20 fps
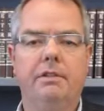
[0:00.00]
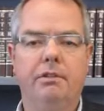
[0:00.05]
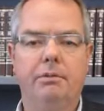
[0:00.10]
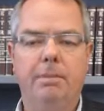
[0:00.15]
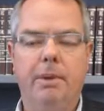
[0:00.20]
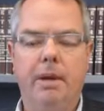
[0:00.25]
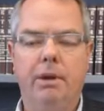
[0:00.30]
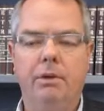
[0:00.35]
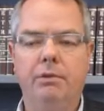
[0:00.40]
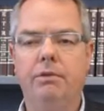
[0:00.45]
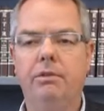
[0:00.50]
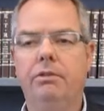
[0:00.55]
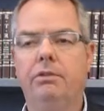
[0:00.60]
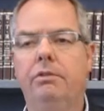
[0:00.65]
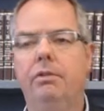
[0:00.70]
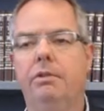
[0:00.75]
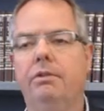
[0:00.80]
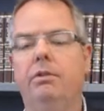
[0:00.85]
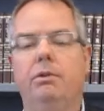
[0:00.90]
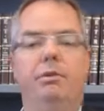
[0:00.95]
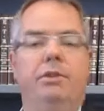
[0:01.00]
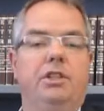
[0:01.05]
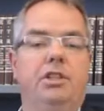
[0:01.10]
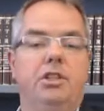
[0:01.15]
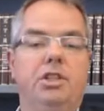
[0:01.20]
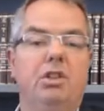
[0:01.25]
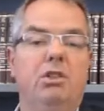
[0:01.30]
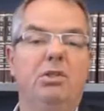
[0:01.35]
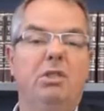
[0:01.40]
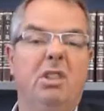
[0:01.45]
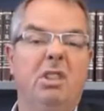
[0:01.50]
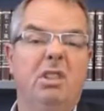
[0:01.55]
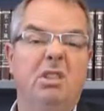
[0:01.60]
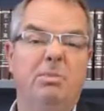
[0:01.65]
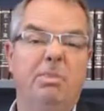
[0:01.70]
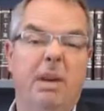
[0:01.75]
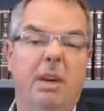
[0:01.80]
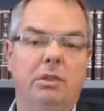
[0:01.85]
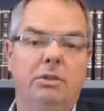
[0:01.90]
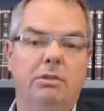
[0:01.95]
as the spouses, so the children
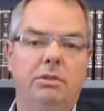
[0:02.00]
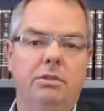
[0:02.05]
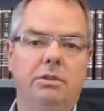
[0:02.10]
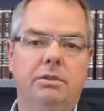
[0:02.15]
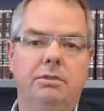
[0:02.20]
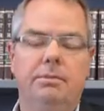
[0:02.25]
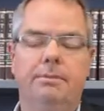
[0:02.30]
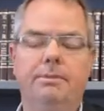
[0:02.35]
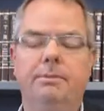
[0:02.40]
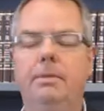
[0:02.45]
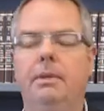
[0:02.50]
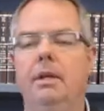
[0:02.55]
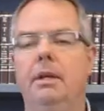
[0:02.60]
and spouses,